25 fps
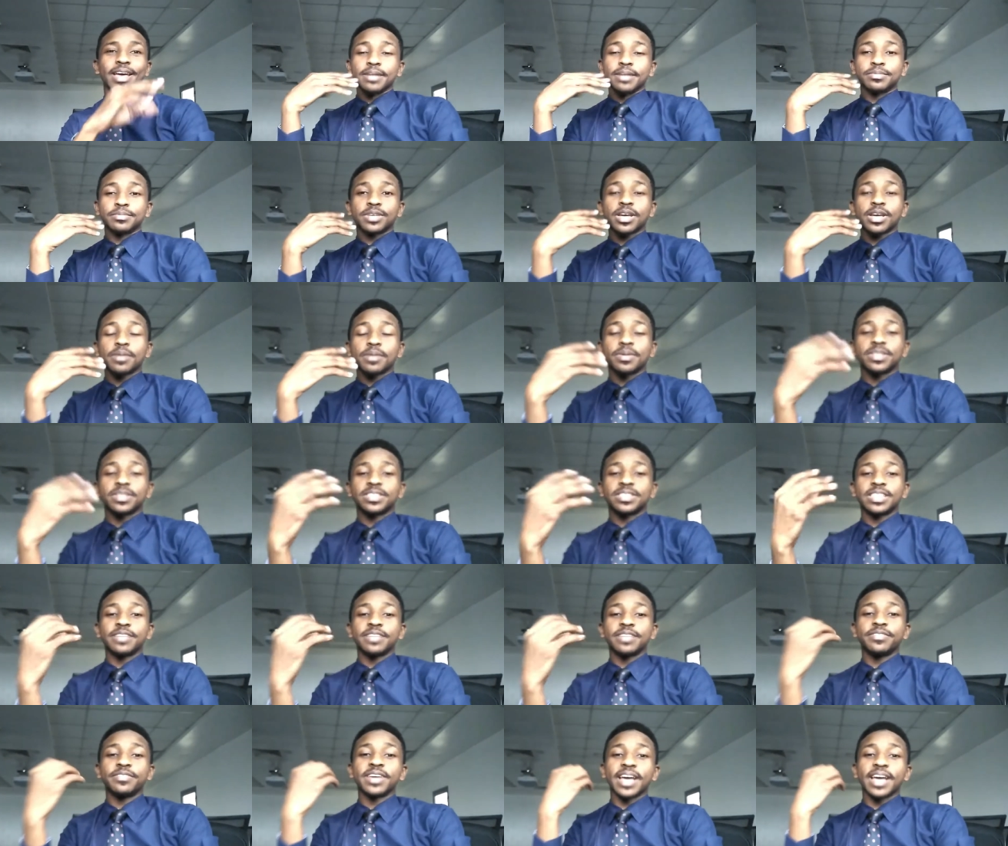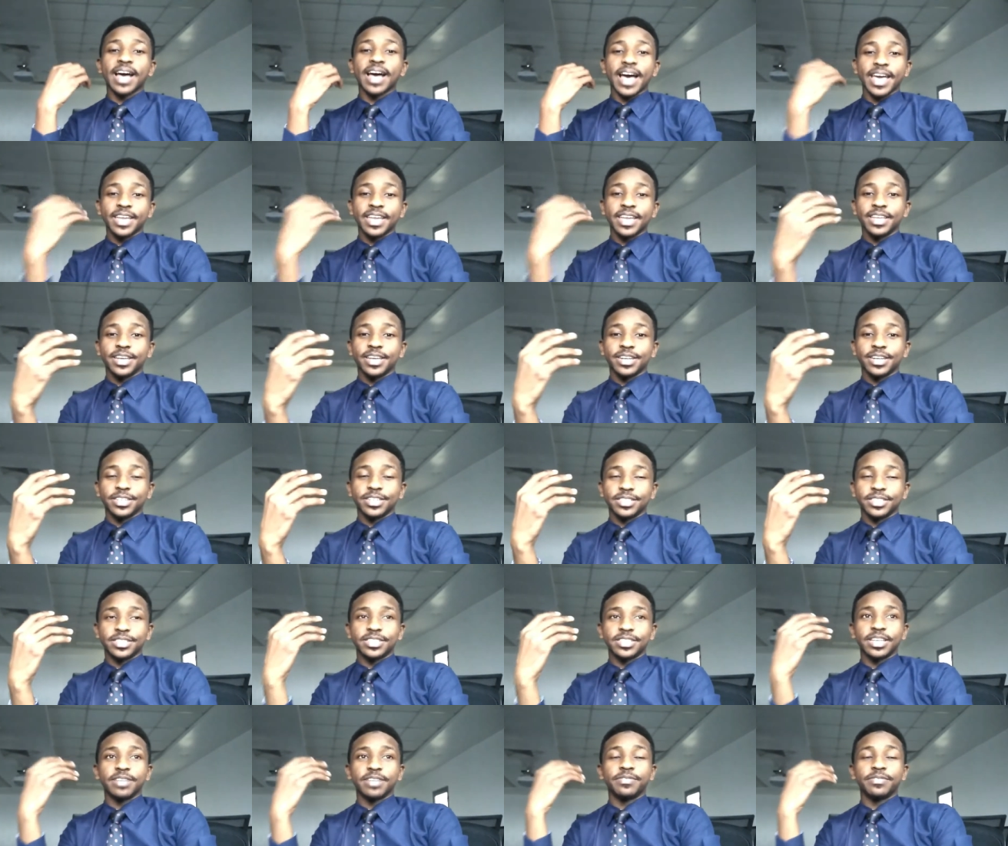I'm talking about saving
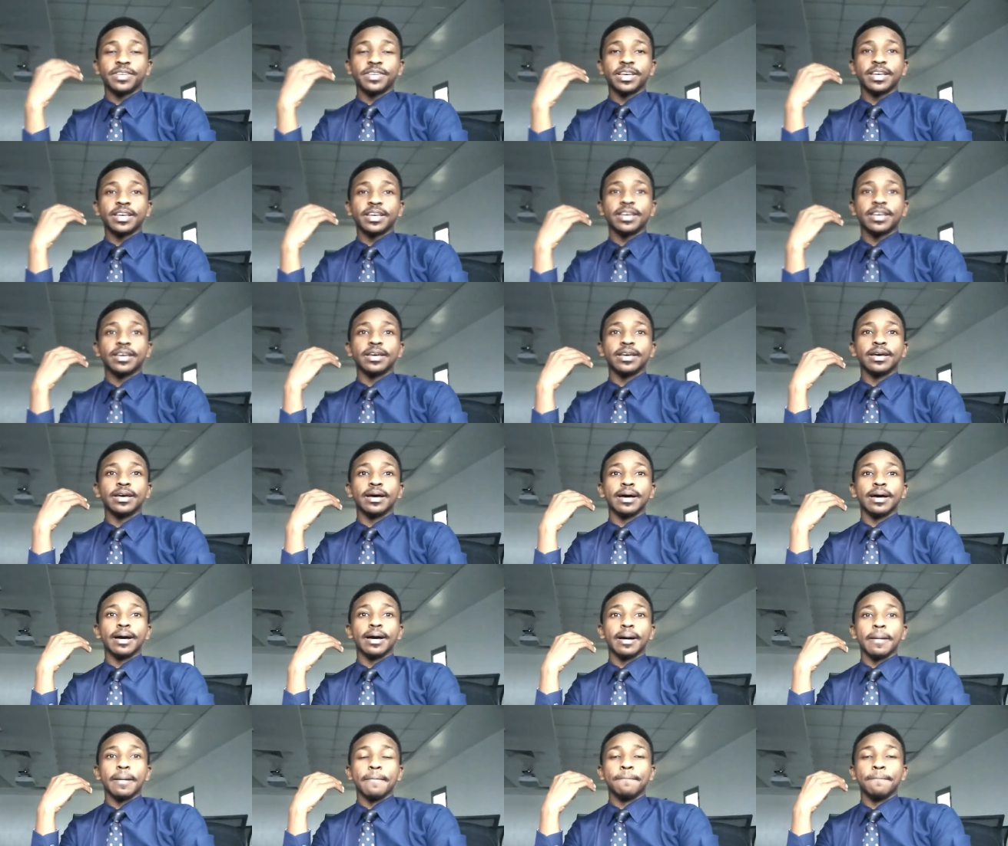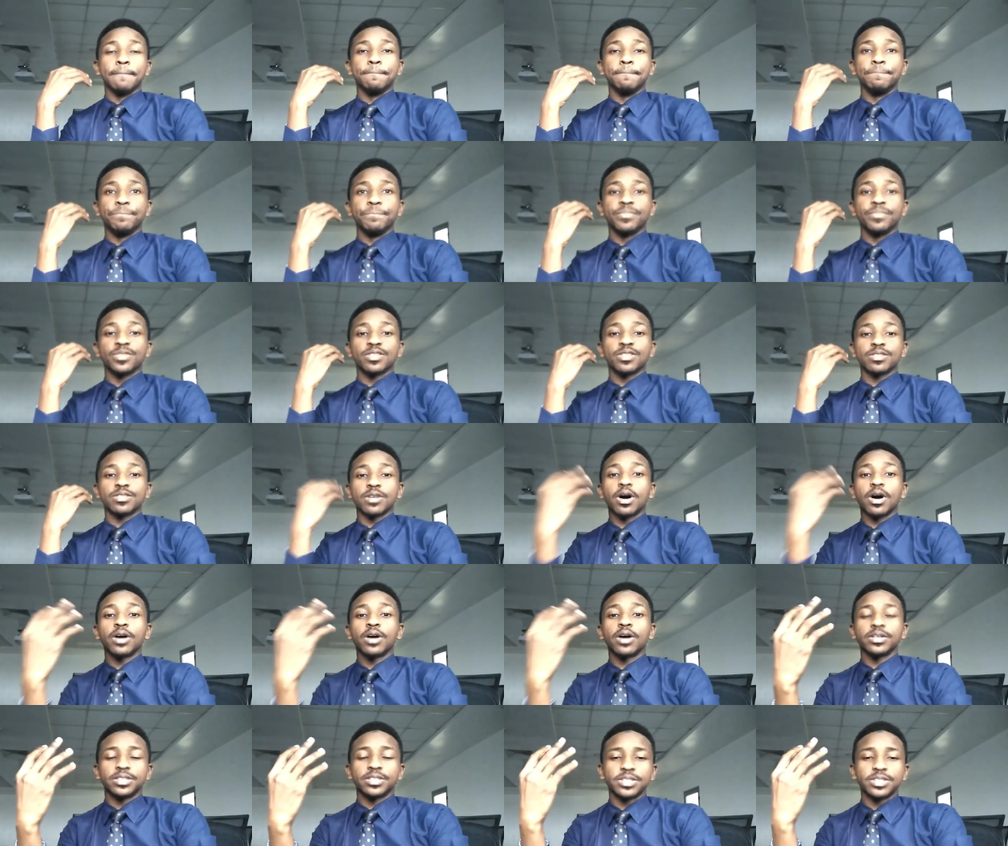ideas, saving um,
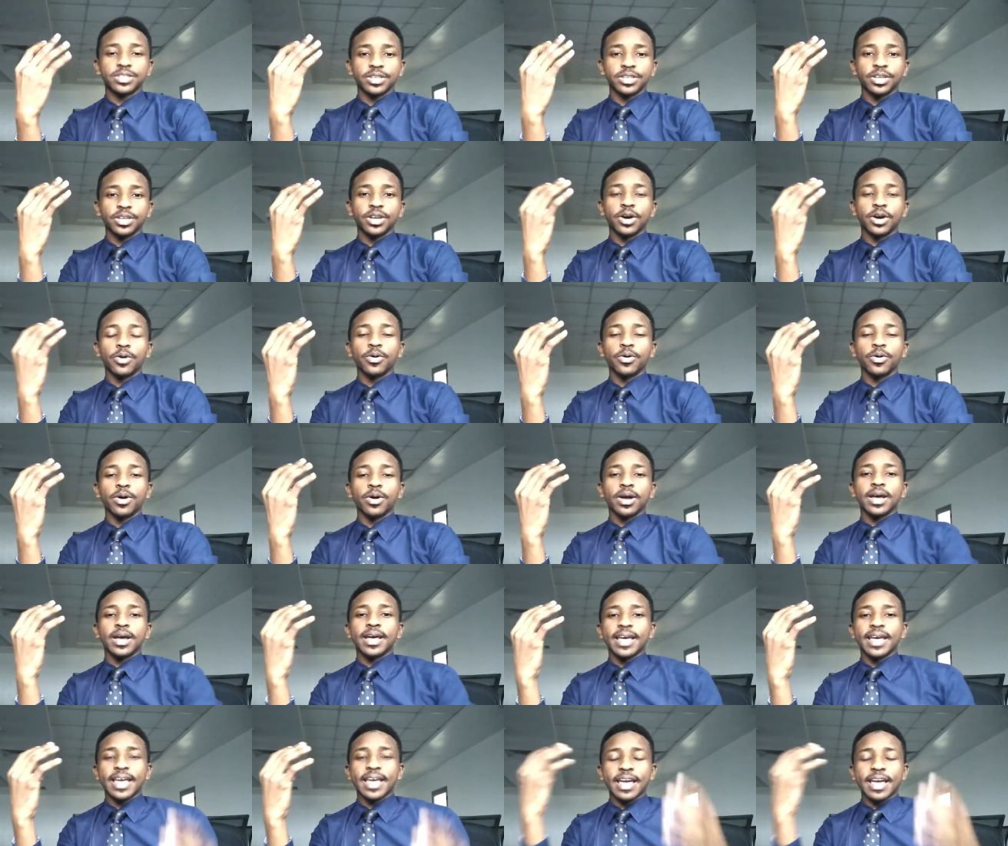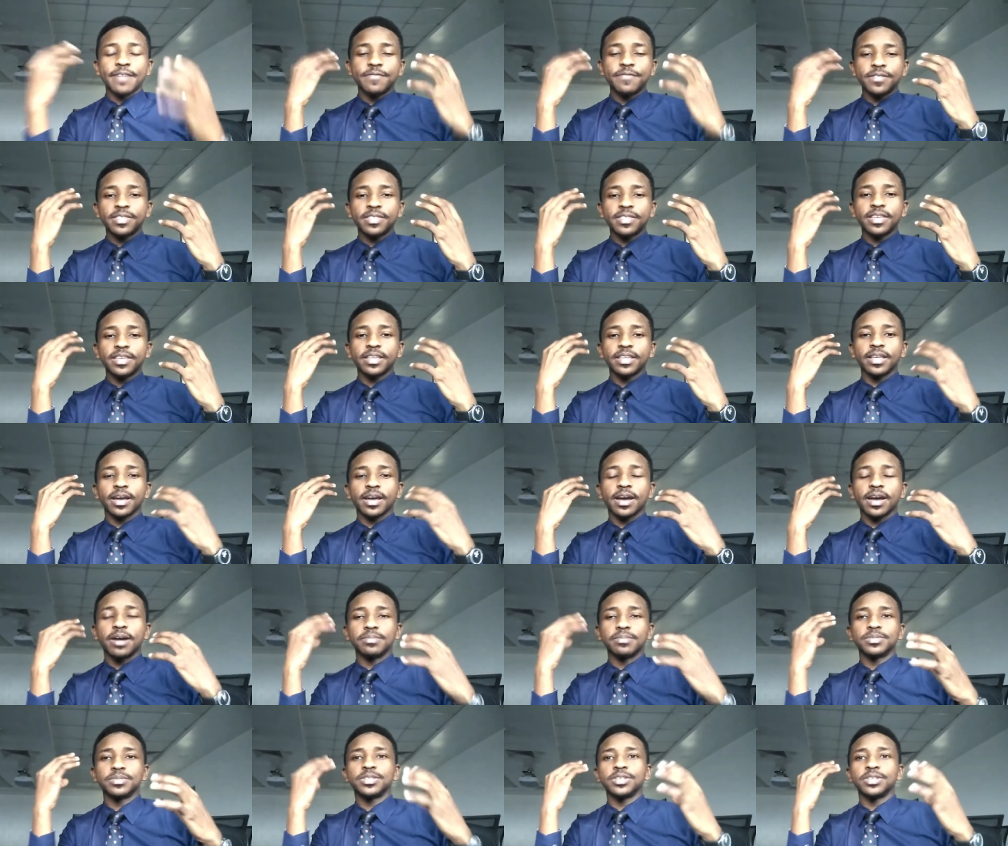thoughts, you know, everything that
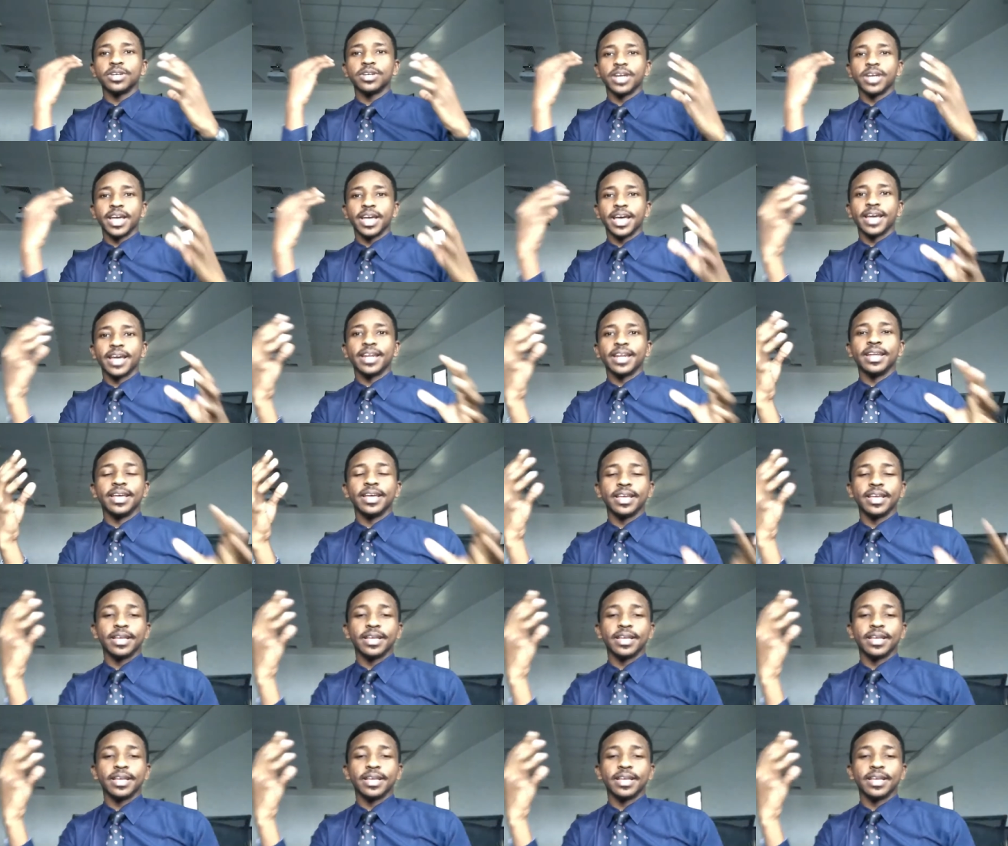comes to your head.